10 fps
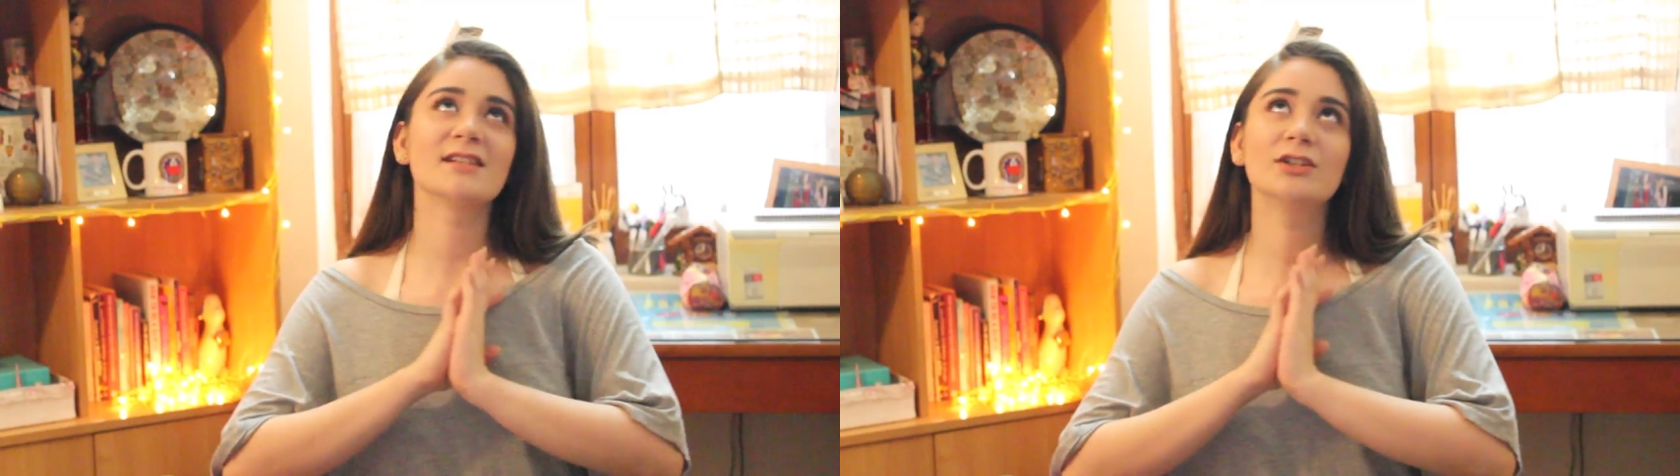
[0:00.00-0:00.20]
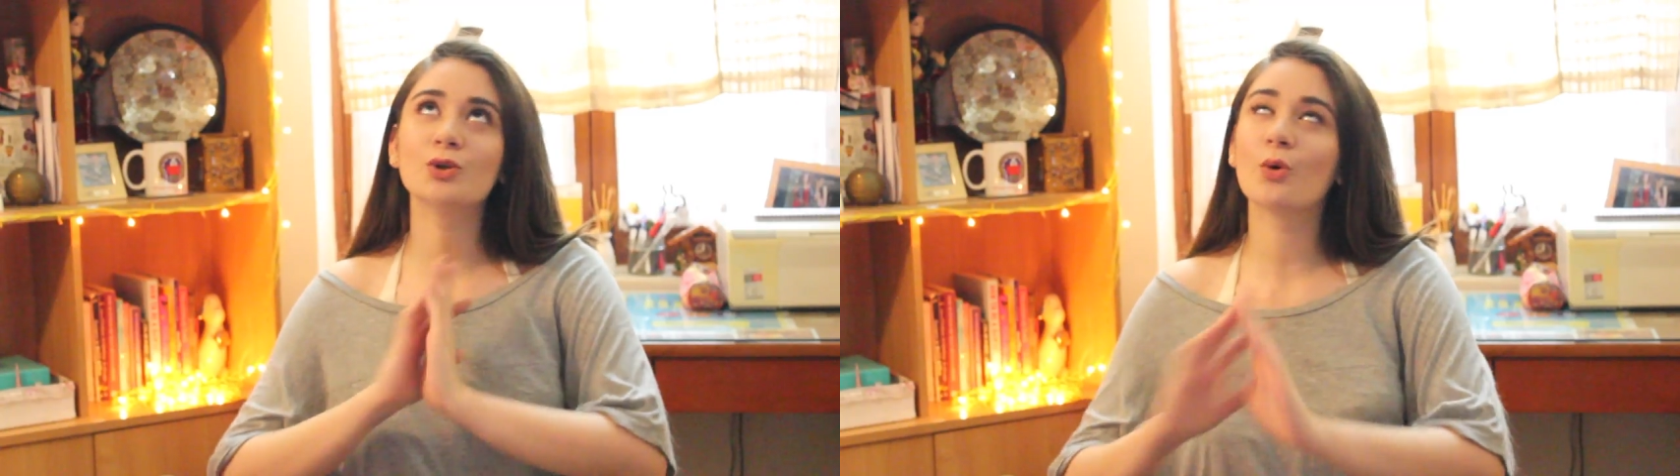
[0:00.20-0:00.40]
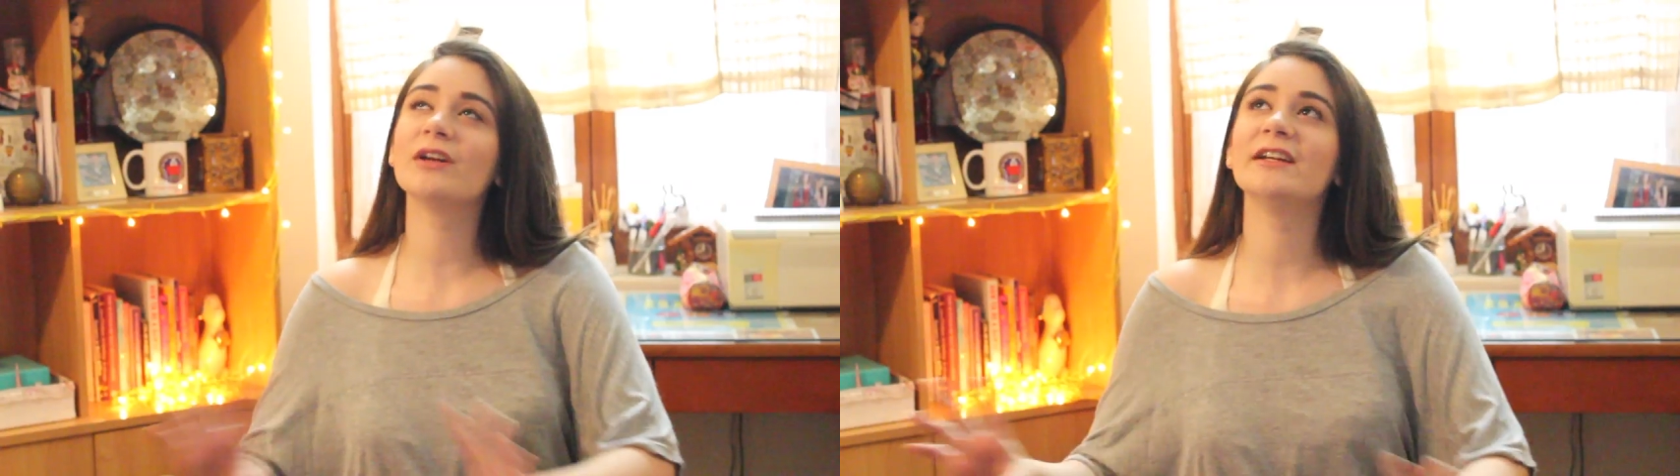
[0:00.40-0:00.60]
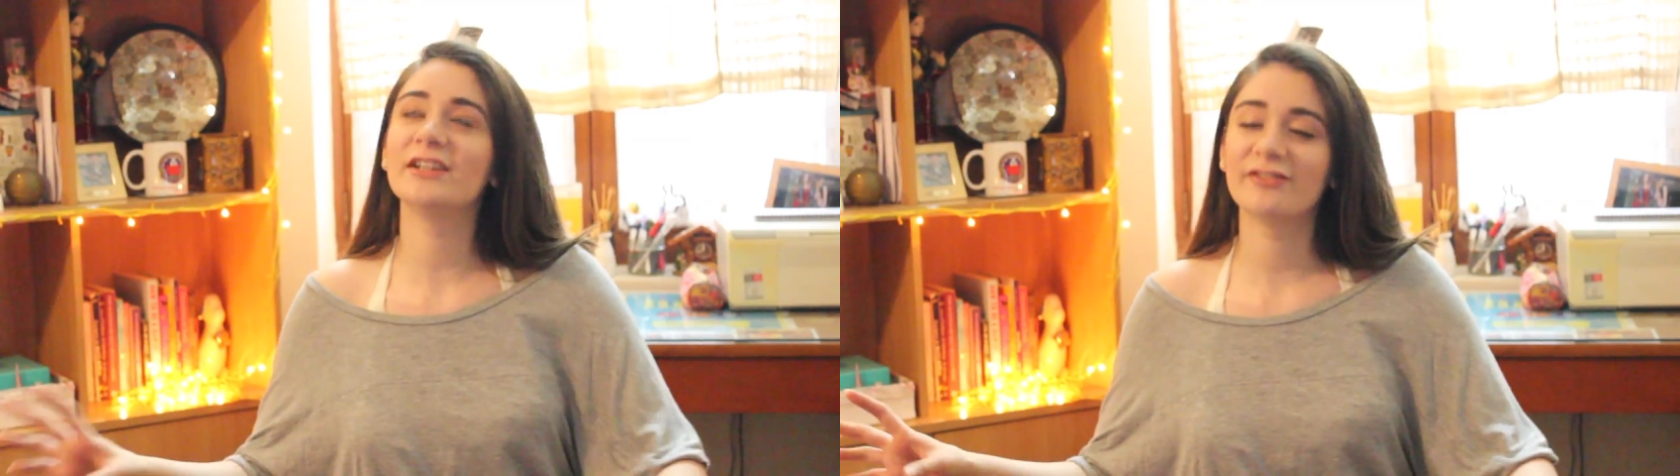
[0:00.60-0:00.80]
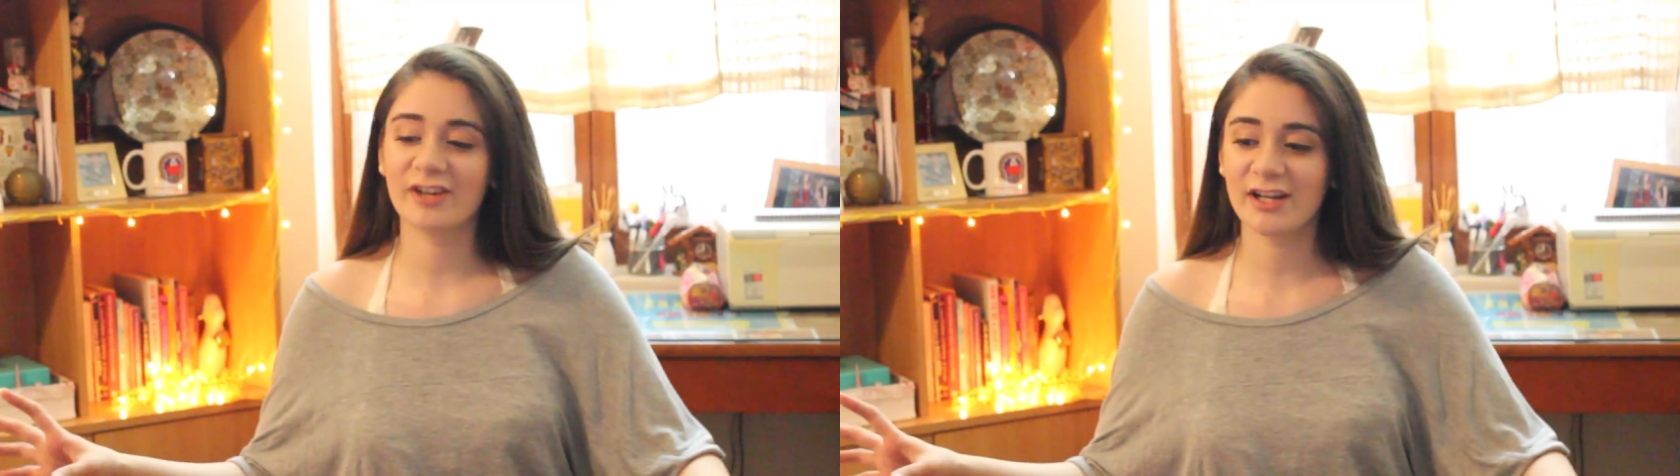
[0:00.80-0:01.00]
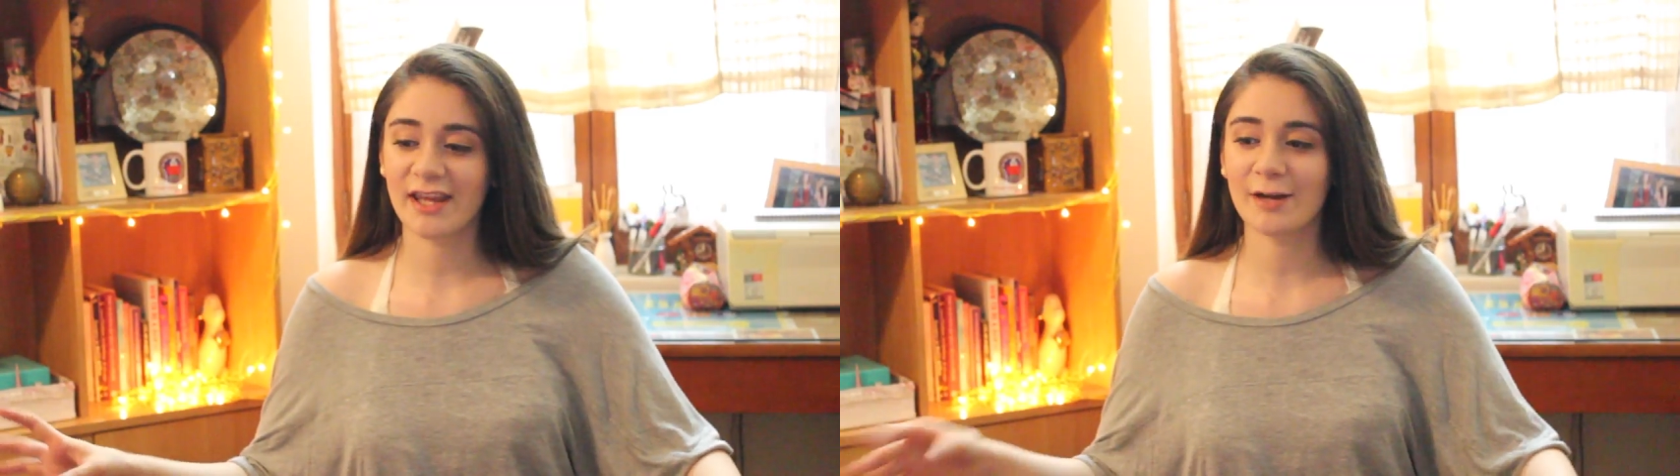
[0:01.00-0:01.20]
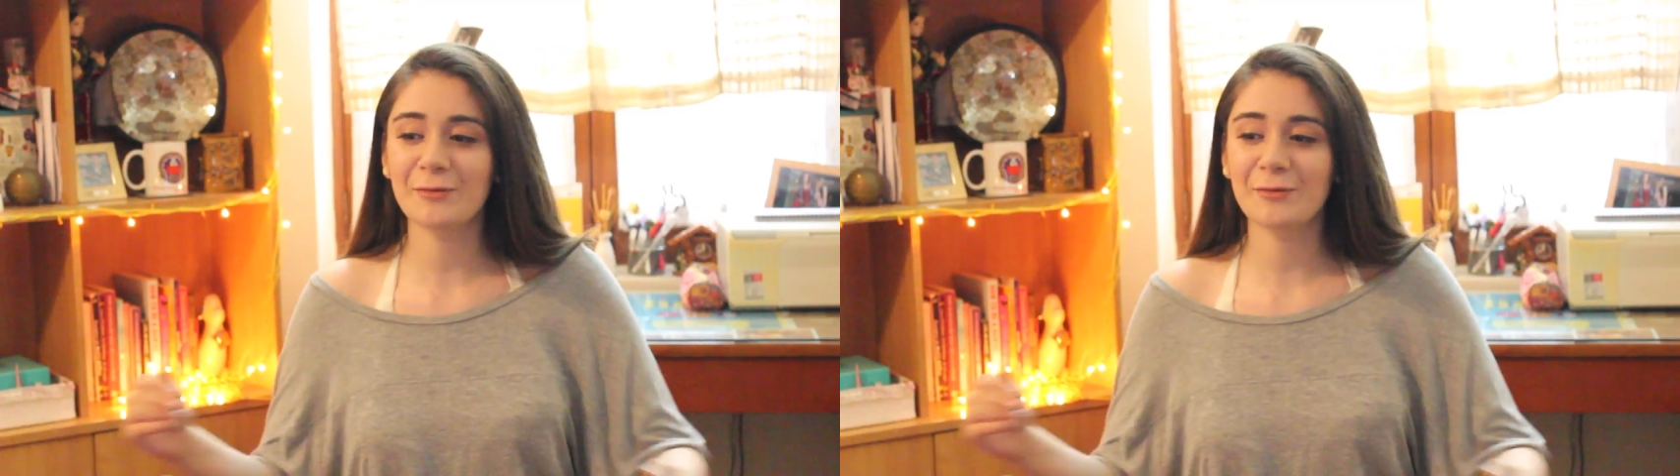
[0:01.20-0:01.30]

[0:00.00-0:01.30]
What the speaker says: a totally different thing.